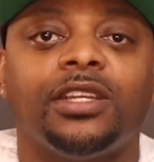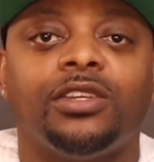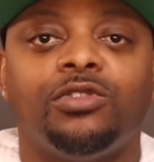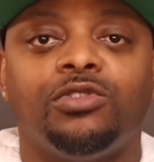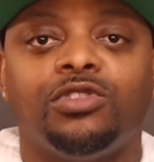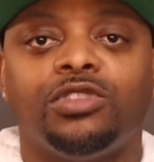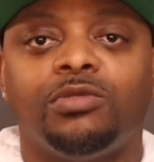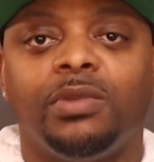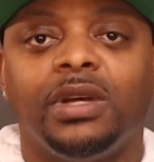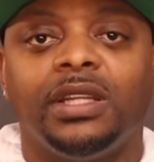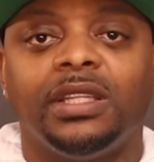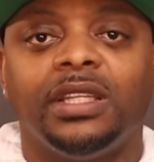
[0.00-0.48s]

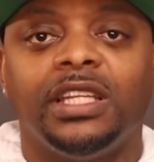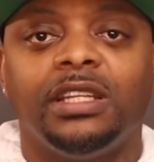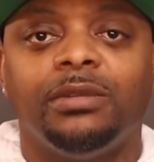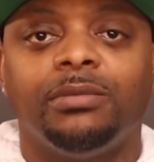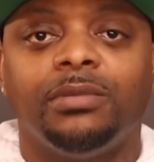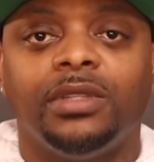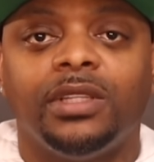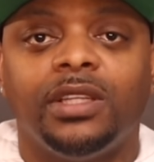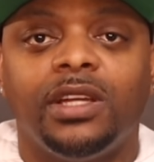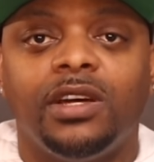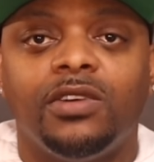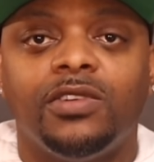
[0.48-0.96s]
using my link
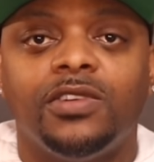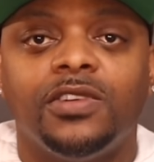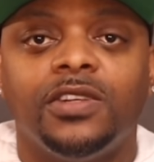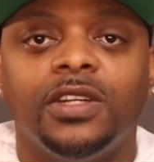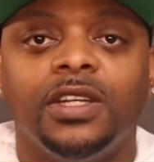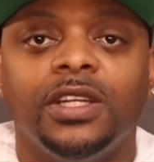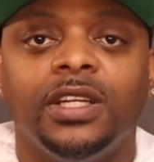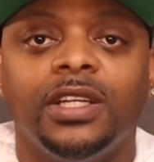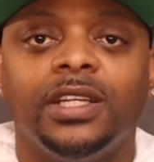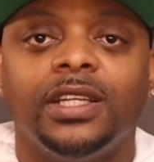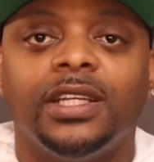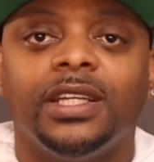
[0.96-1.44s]
below.
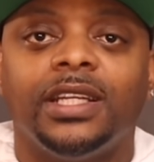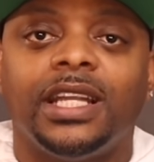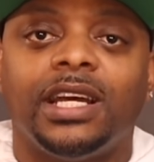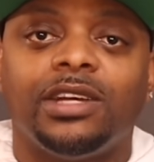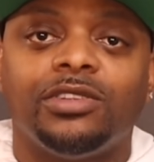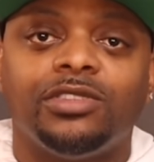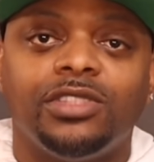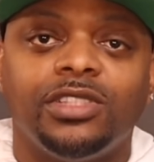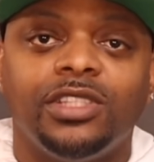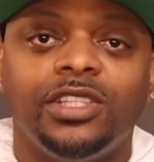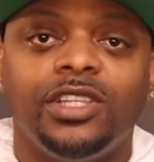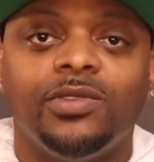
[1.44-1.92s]
And
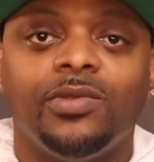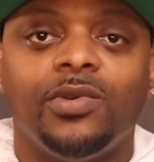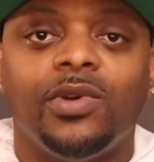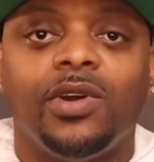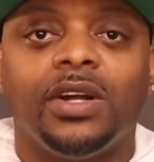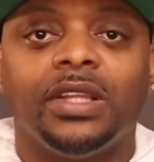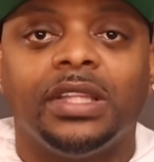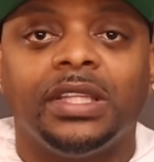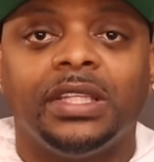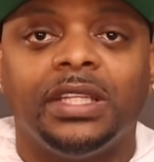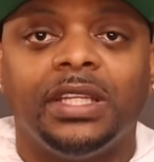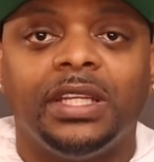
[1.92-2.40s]
I'll see you
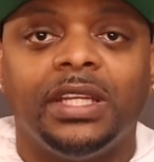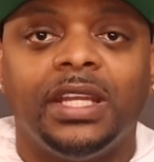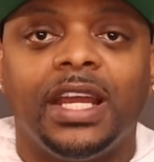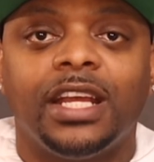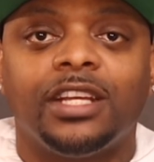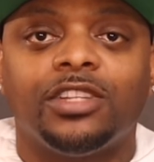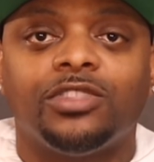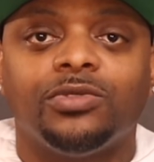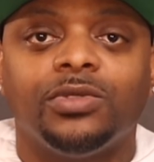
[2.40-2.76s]
all in the next